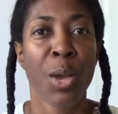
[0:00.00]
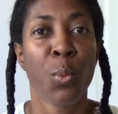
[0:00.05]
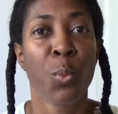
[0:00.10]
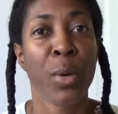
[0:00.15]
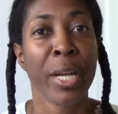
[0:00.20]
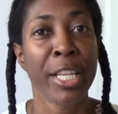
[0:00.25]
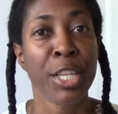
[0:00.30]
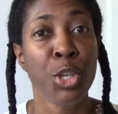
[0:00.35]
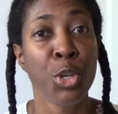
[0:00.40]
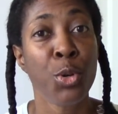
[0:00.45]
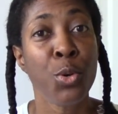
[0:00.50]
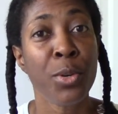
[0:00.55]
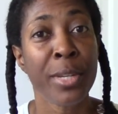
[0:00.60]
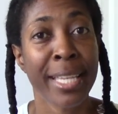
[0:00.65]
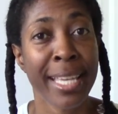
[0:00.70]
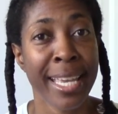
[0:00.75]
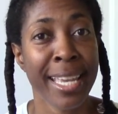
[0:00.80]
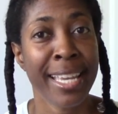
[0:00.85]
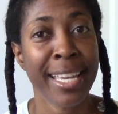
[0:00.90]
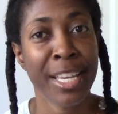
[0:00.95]
When you
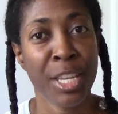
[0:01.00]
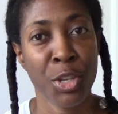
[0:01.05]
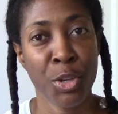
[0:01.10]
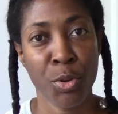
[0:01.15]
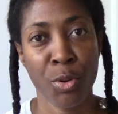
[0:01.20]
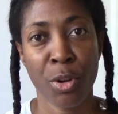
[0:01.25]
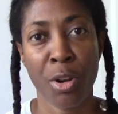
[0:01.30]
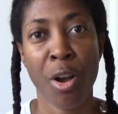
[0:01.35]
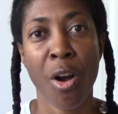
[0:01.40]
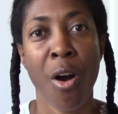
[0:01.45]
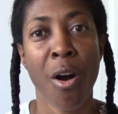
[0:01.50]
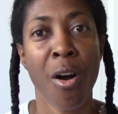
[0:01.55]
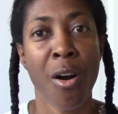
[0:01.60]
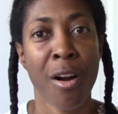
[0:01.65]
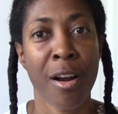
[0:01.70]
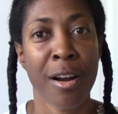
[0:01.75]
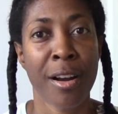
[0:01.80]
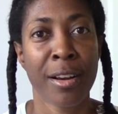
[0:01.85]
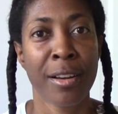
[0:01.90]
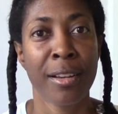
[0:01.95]
get in your
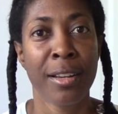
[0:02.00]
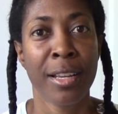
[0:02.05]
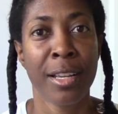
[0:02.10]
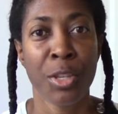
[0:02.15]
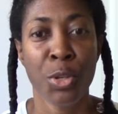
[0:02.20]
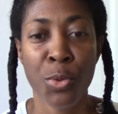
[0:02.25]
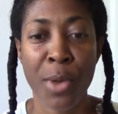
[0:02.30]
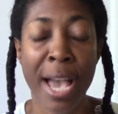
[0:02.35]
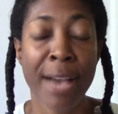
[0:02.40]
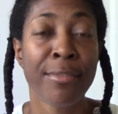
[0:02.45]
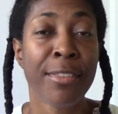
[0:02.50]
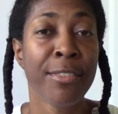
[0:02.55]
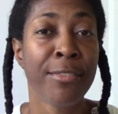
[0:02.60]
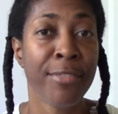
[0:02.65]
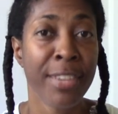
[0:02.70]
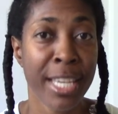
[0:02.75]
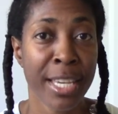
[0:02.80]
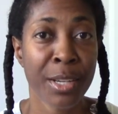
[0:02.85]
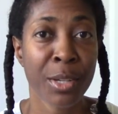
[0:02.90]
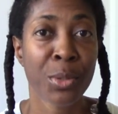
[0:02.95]
car, you have a
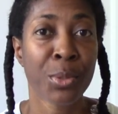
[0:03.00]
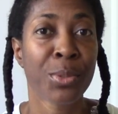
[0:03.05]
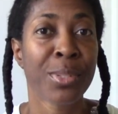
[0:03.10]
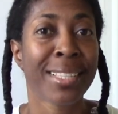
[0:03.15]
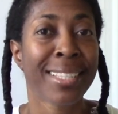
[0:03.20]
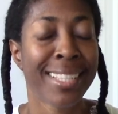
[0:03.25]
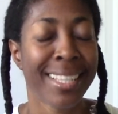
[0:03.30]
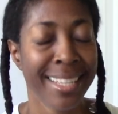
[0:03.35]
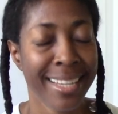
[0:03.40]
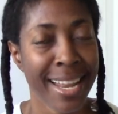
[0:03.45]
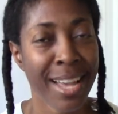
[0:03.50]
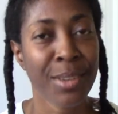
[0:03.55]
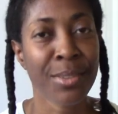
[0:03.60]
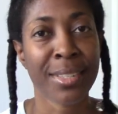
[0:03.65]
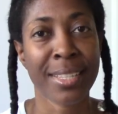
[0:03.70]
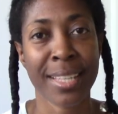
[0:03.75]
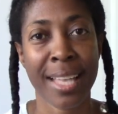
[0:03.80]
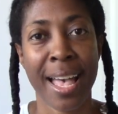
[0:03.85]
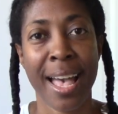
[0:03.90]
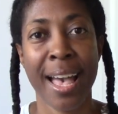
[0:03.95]
vehicle sitting
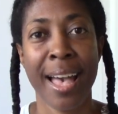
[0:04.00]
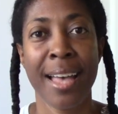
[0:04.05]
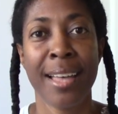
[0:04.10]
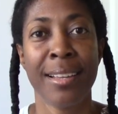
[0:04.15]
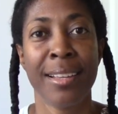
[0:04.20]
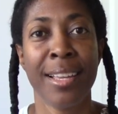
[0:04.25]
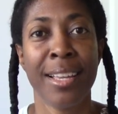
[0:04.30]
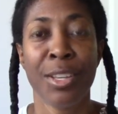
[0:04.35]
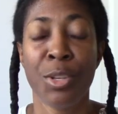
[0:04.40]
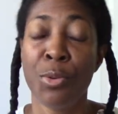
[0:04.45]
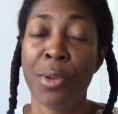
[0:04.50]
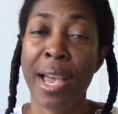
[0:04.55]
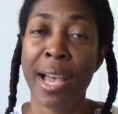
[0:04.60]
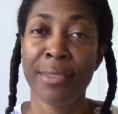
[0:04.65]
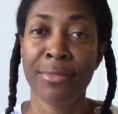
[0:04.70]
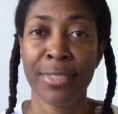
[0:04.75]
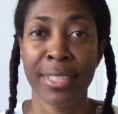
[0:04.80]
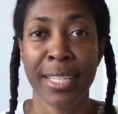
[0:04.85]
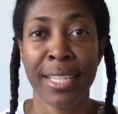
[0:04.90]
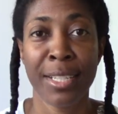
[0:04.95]
outside, you
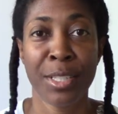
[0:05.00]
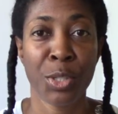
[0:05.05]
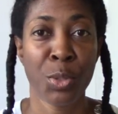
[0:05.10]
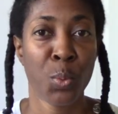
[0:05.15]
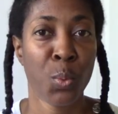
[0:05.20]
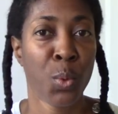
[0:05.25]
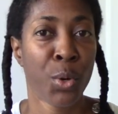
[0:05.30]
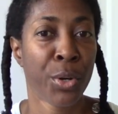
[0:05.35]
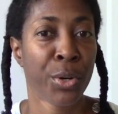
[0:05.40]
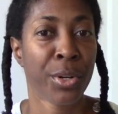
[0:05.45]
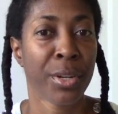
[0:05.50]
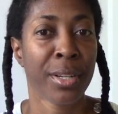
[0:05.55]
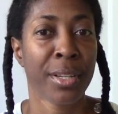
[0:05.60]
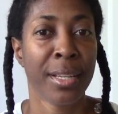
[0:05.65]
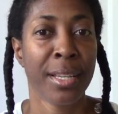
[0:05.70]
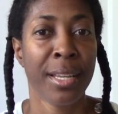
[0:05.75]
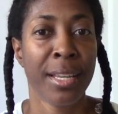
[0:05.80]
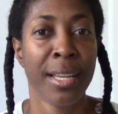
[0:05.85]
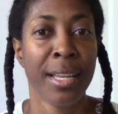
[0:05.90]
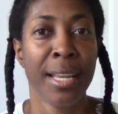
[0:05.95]
have to get to
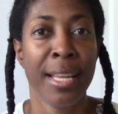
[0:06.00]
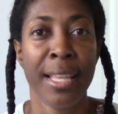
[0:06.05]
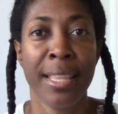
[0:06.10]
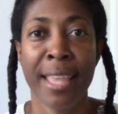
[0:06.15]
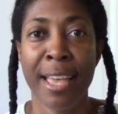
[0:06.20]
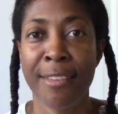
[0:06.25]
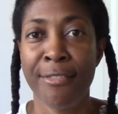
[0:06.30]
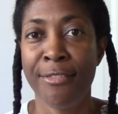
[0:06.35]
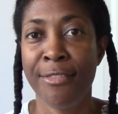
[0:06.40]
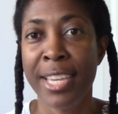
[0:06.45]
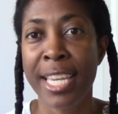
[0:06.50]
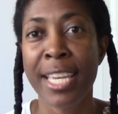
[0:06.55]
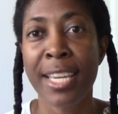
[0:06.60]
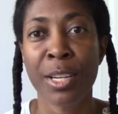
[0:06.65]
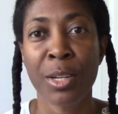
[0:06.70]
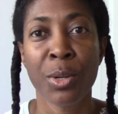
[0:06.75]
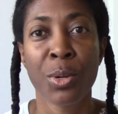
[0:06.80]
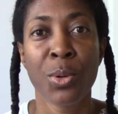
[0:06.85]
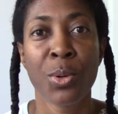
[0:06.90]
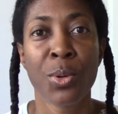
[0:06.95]
work. That
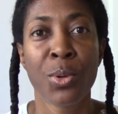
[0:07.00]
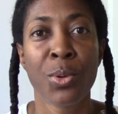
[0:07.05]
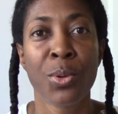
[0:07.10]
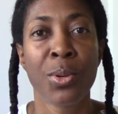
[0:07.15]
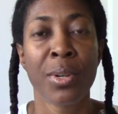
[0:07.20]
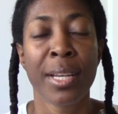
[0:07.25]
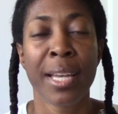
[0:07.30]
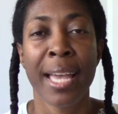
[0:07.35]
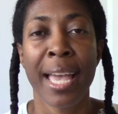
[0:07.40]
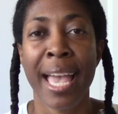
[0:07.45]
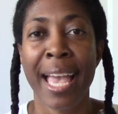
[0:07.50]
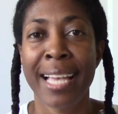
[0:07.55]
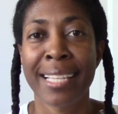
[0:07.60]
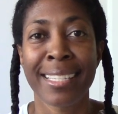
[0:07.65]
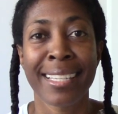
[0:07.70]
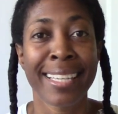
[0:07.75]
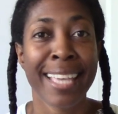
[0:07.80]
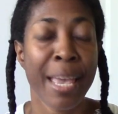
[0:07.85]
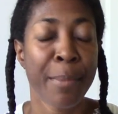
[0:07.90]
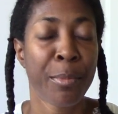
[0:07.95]
vehicle
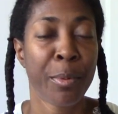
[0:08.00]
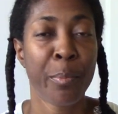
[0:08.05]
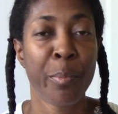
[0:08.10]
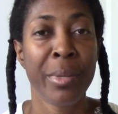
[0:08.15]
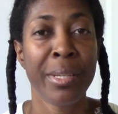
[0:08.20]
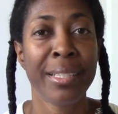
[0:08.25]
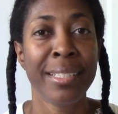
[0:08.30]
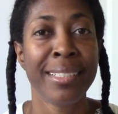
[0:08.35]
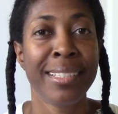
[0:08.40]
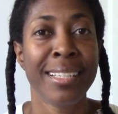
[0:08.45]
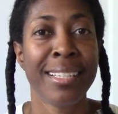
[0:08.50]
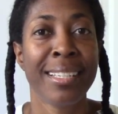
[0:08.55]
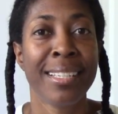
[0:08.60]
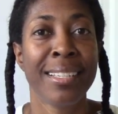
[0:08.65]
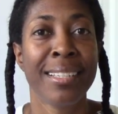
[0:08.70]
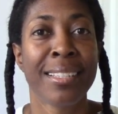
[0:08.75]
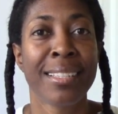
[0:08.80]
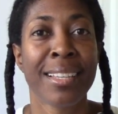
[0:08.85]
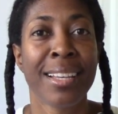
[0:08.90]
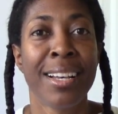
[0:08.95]
has the
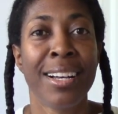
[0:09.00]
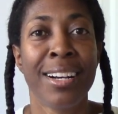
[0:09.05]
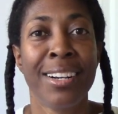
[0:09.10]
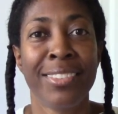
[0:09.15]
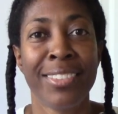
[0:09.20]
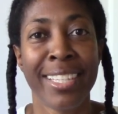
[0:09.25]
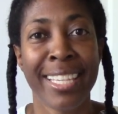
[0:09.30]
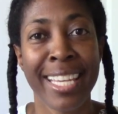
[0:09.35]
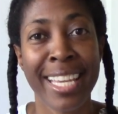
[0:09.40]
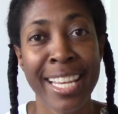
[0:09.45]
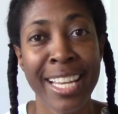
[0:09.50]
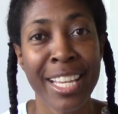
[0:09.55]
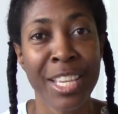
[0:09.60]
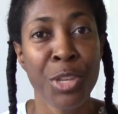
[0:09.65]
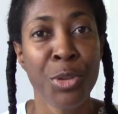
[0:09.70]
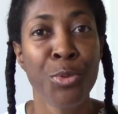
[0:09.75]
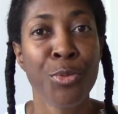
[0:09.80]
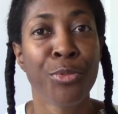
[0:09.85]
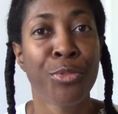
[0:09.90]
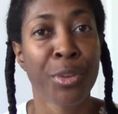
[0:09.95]
capabilities of getting
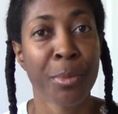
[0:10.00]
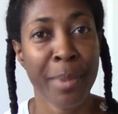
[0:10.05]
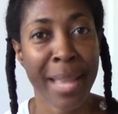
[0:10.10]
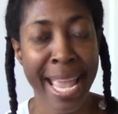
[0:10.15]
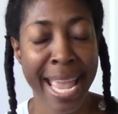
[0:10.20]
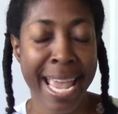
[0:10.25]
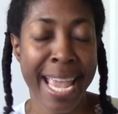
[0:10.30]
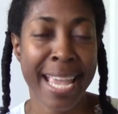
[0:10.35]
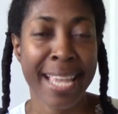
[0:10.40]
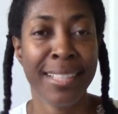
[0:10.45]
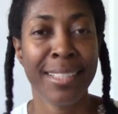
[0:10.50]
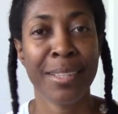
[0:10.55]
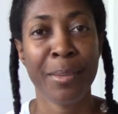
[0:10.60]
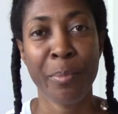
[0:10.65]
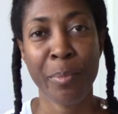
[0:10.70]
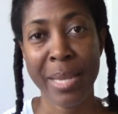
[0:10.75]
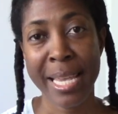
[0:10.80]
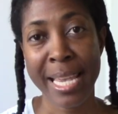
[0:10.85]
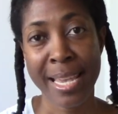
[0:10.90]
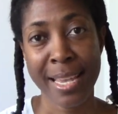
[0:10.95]
you from A to
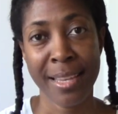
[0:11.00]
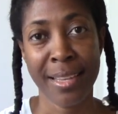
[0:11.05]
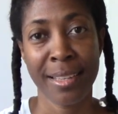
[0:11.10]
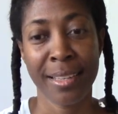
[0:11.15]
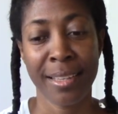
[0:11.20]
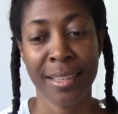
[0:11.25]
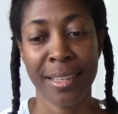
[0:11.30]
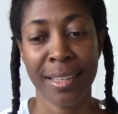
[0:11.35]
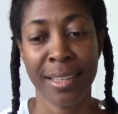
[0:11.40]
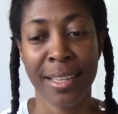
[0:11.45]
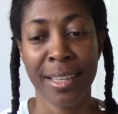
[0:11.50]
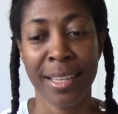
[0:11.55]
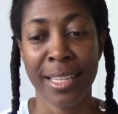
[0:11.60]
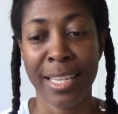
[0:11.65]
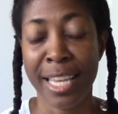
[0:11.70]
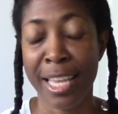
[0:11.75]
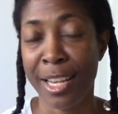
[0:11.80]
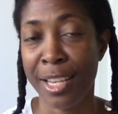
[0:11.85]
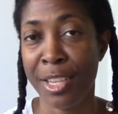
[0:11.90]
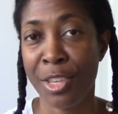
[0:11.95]
B,
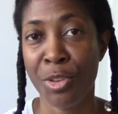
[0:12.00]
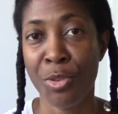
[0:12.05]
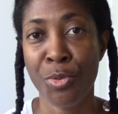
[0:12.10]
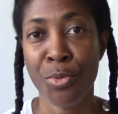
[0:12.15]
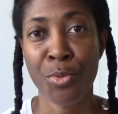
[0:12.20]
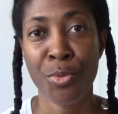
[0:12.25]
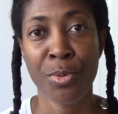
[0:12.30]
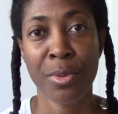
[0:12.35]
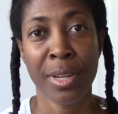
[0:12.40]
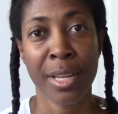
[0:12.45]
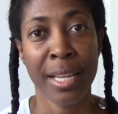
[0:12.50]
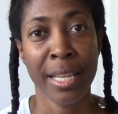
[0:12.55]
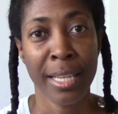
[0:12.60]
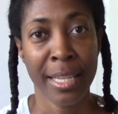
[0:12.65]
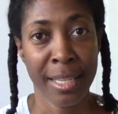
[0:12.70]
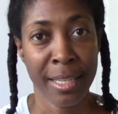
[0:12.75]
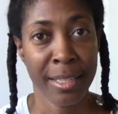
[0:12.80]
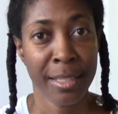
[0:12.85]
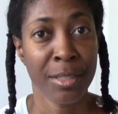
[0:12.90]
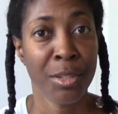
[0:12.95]
getting you,
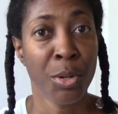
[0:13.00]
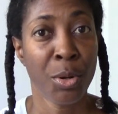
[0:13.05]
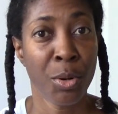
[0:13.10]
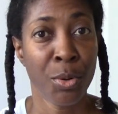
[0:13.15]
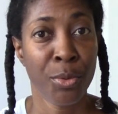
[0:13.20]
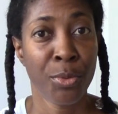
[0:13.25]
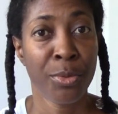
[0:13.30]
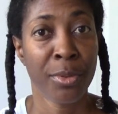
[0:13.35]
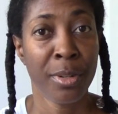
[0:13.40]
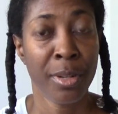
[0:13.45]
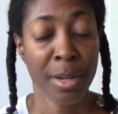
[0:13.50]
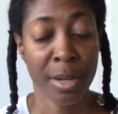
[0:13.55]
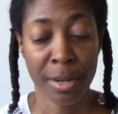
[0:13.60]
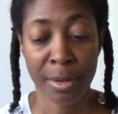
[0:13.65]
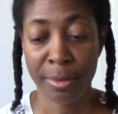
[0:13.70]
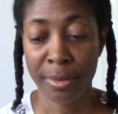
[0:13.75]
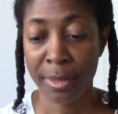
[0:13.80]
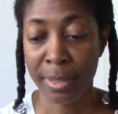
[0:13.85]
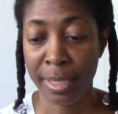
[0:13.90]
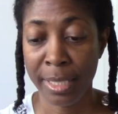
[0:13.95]
you know,
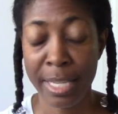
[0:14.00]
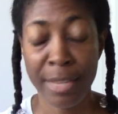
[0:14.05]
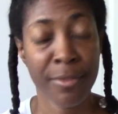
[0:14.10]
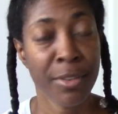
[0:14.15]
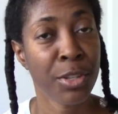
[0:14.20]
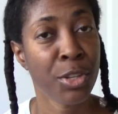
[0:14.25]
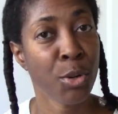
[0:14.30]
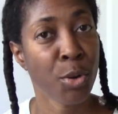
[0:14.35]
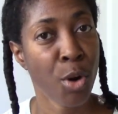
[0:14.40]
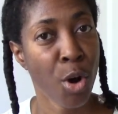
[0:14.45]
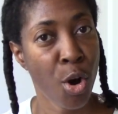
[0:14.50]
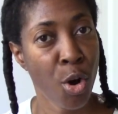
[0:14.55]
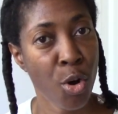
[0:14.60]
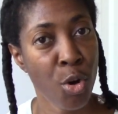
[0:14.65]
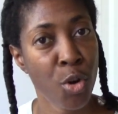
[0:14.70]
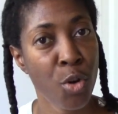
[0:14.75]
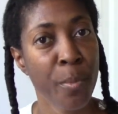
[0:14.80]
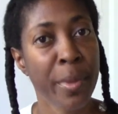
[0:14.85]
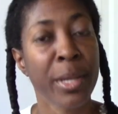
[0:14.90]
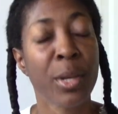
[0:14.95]
leaving your
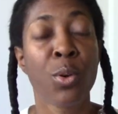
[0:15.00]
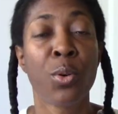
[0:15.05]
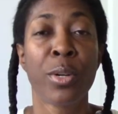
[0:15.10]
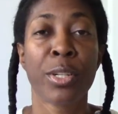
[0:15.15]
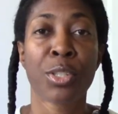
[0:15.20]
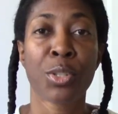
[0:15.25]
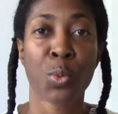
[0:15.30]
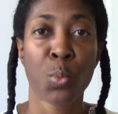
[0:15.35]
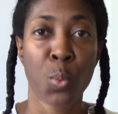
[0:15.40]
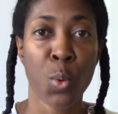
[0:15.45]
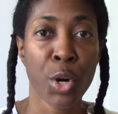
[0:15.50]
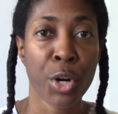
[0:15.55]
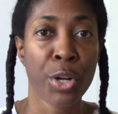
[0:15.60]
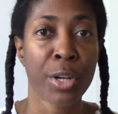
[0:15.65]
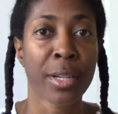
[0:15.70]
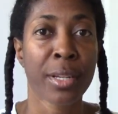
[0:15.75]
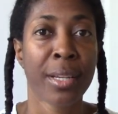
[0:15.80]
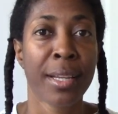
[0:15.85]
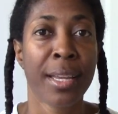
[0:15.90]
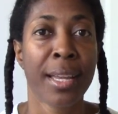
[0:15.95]
home and going to
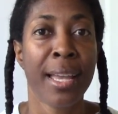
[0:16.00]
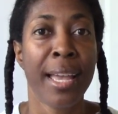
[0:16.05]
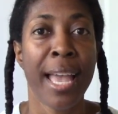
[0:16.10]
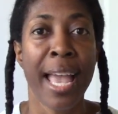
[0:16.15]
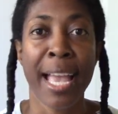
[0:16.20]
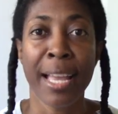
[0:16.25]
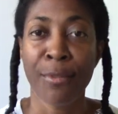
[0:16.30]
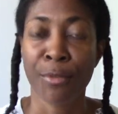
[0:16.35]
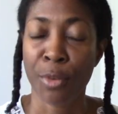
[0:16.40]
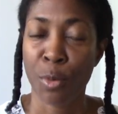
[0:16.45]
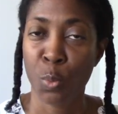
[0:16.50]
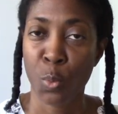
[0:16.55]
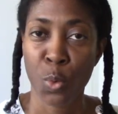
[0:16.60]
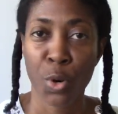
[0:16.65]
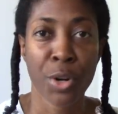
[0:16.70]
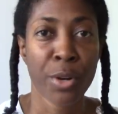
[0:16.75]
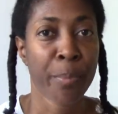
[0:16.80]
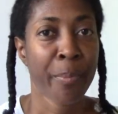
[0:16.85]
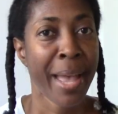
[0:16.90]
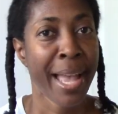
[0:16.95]
work, and from
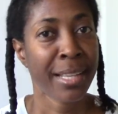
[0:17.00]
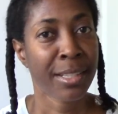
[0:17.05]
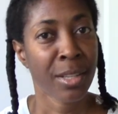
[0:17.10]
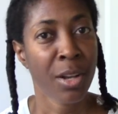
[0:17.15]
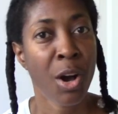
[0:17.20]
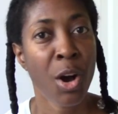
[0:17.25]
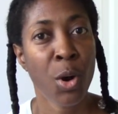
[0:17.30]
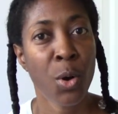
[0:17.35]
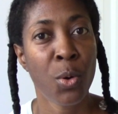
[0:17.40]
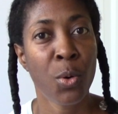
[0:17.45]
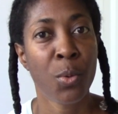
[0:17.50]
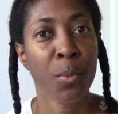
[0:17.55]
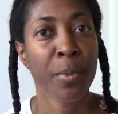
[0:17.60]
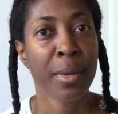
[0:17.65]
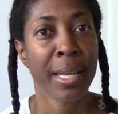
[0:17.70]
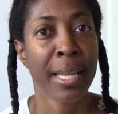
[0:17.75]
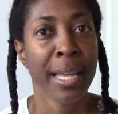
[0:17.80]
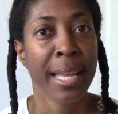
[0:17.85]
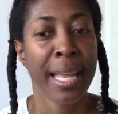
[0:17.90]
work back to home.